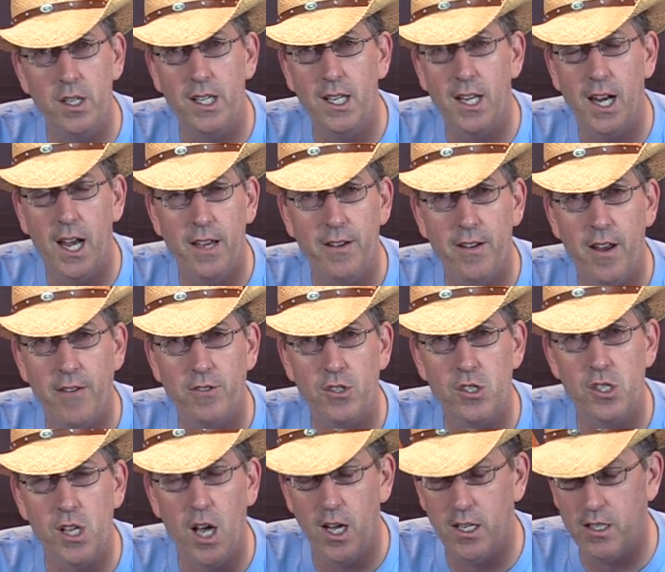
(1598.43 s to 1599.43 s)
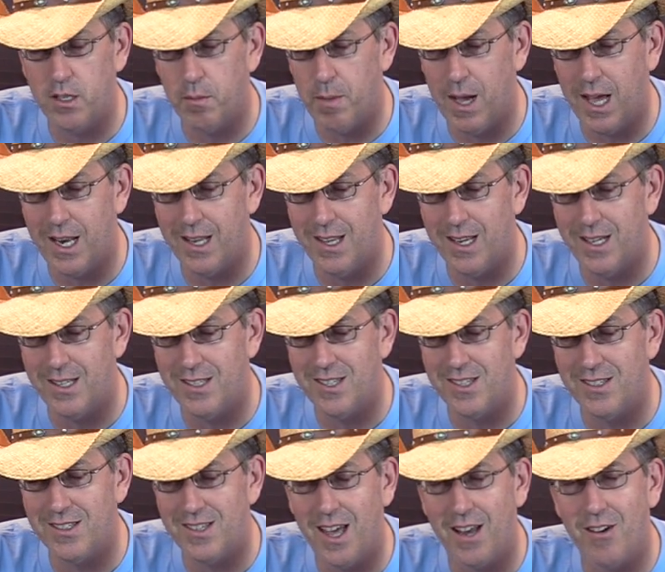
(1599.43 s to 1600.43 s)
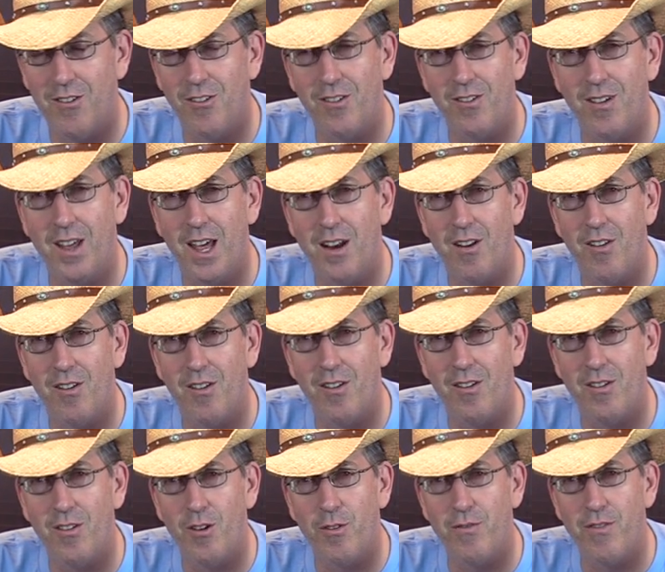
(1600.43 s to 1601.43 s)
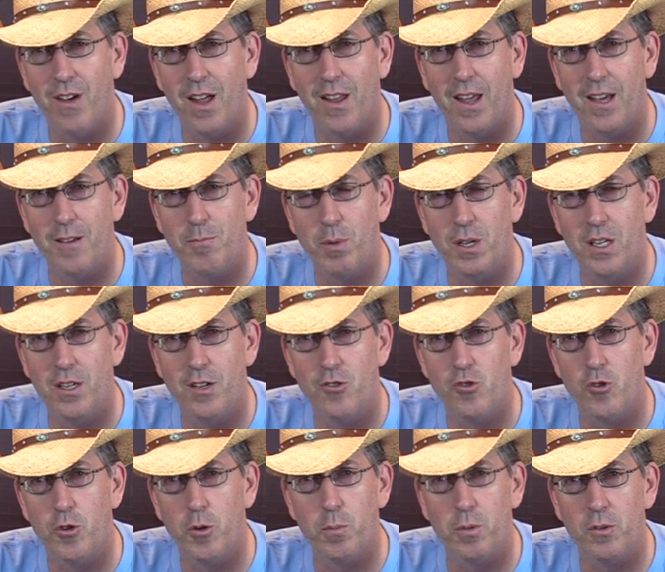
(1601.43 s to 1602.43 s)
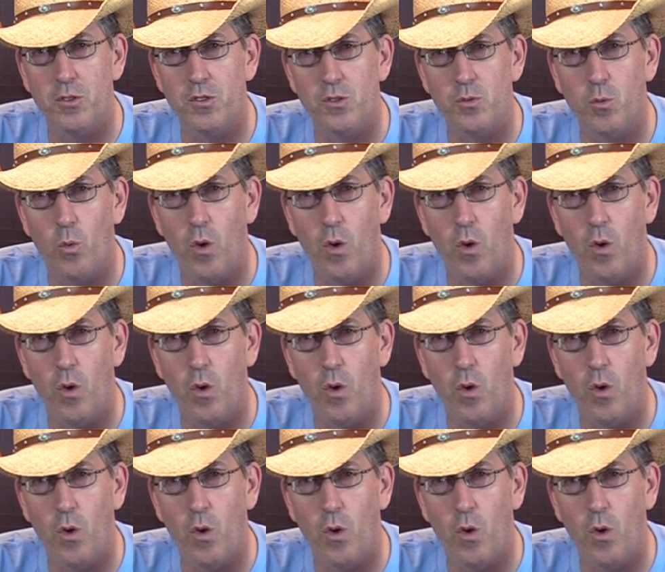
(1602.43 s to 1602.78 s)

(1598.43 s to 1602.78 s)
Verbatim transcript: He and I never talked about it that he says, I don't, I don't know if I like being the troopers.